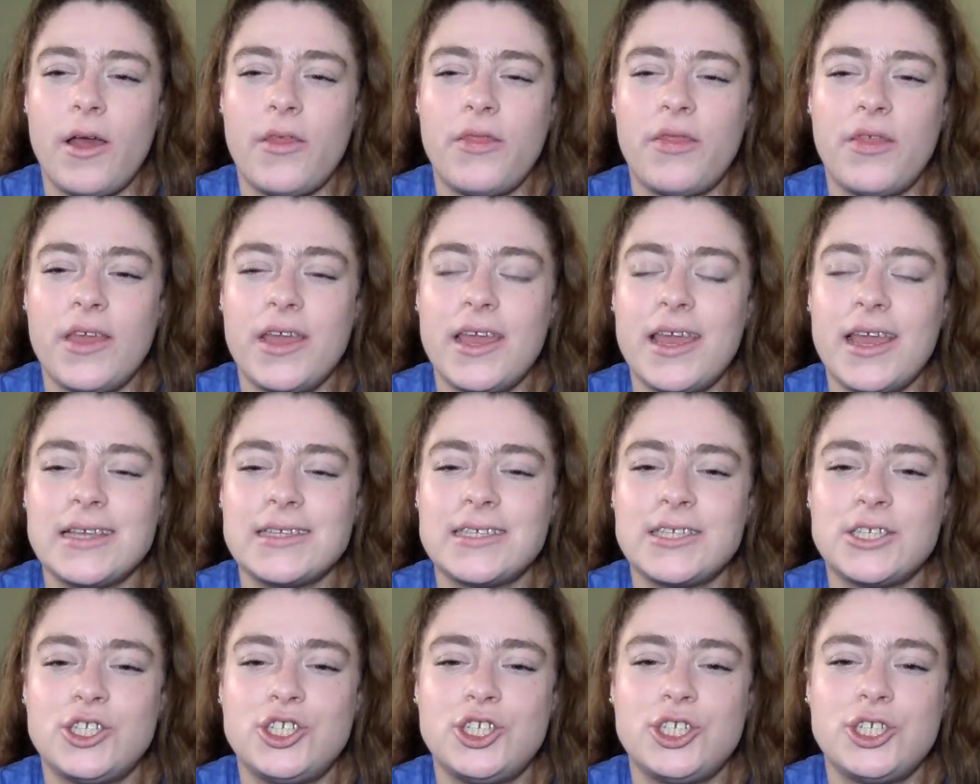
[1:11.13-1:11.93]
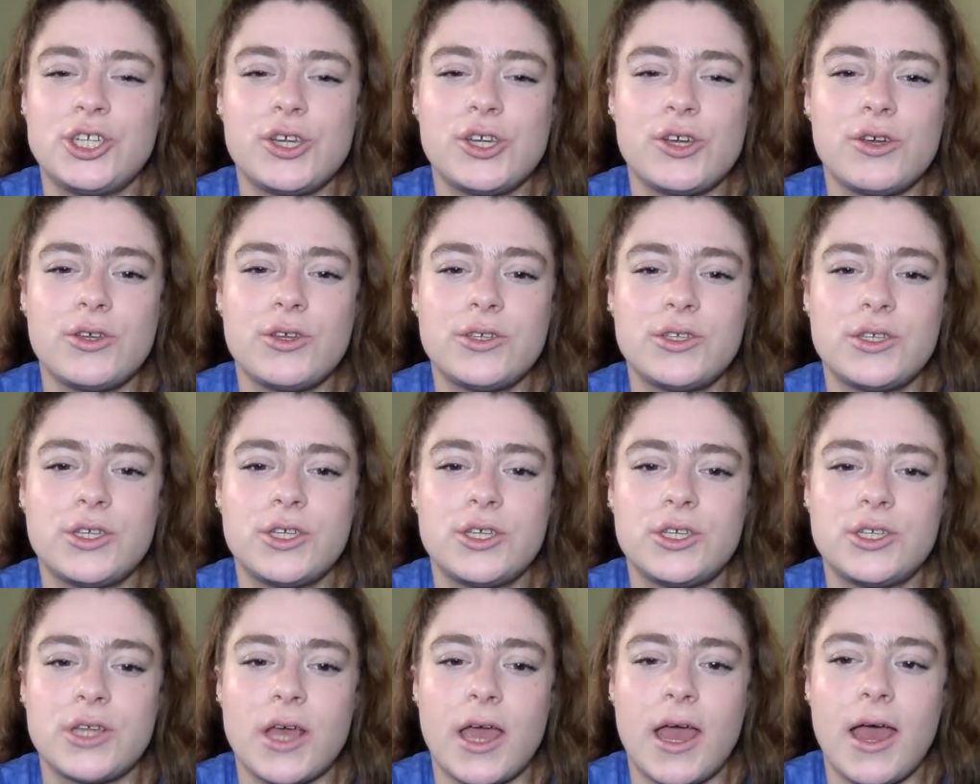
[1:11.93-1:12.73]
think it's
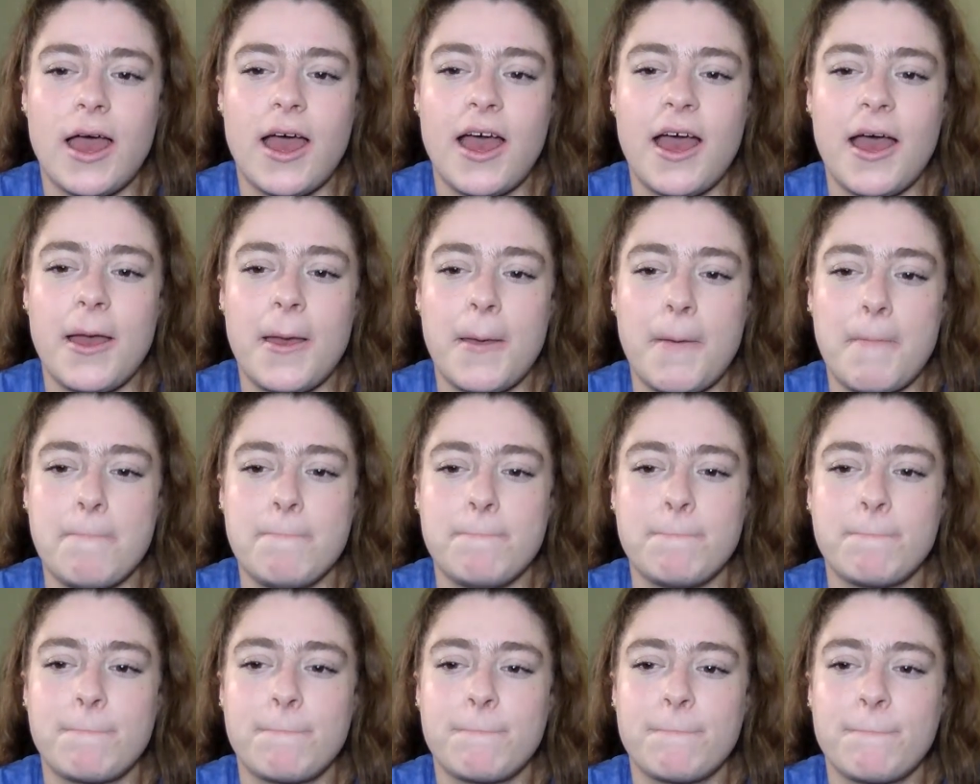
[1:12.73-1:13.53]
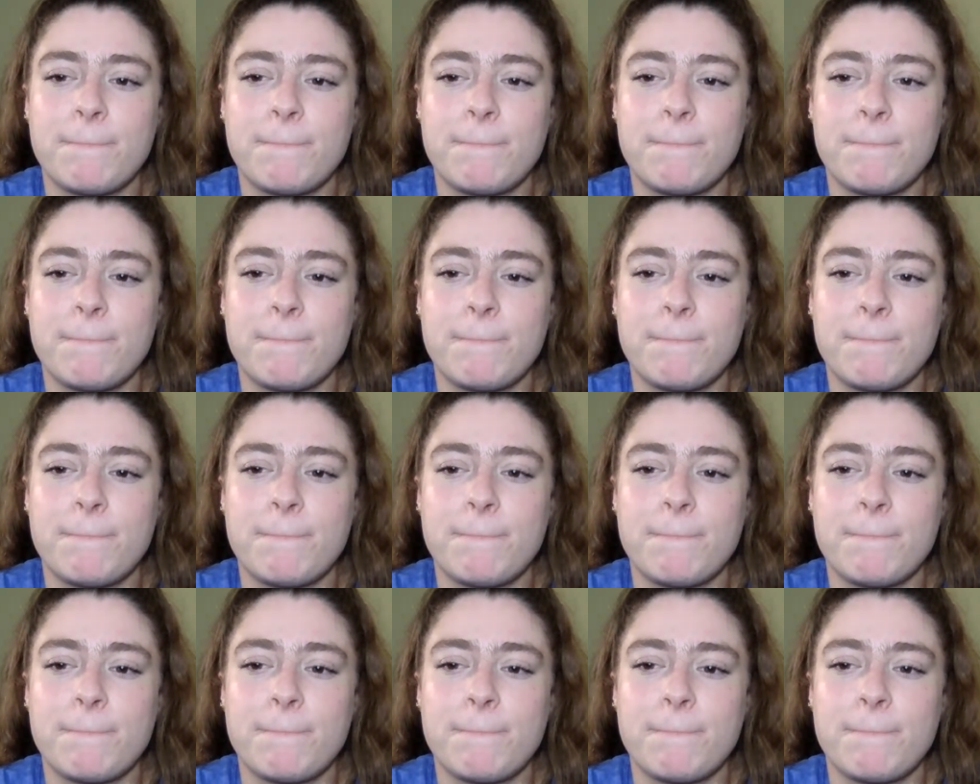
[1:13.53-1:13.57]
just the